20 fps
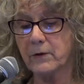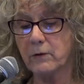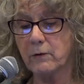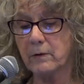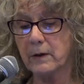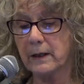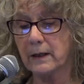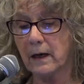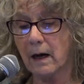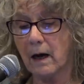to
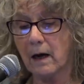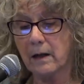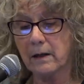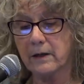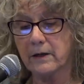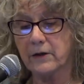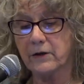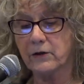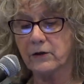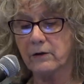
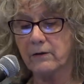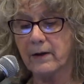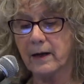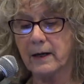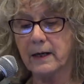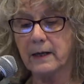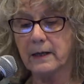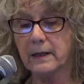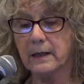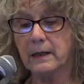acknowledge
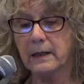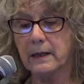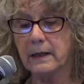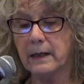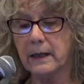that he didn't